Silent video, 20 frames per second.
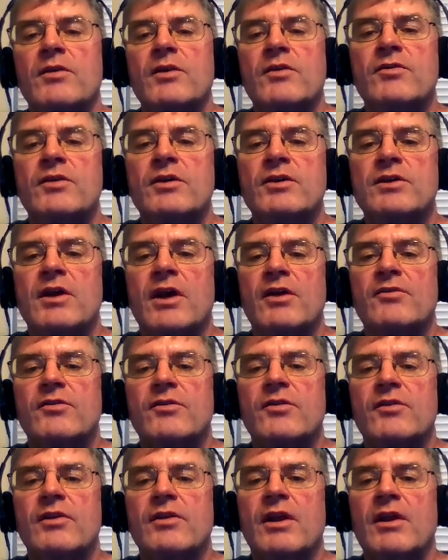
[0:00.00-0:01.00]
This
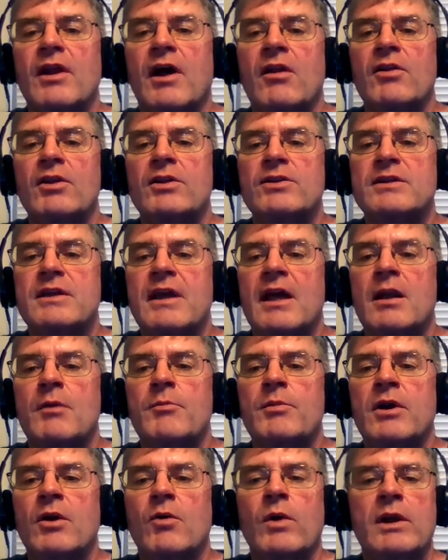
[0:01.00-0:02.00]
suggests that knowledge
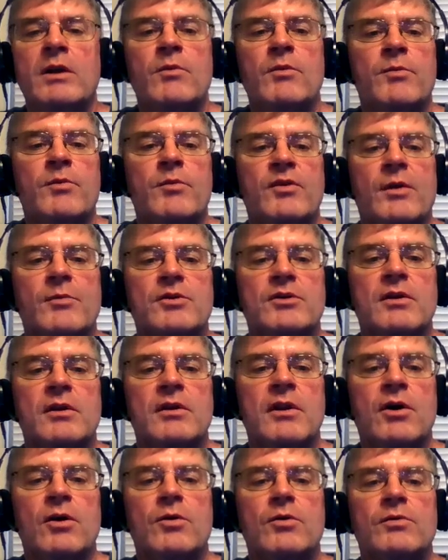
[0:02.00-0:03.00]
cannot be equated with perception
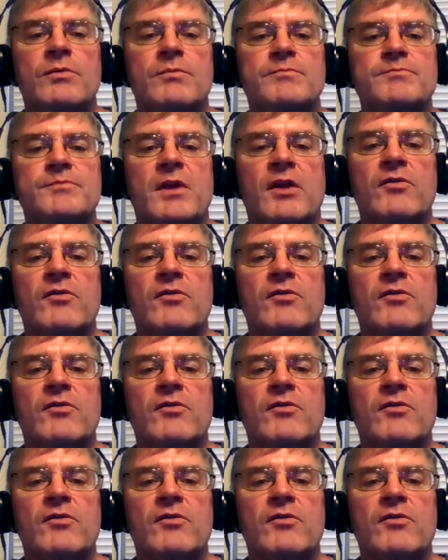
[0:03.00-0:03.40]
alone,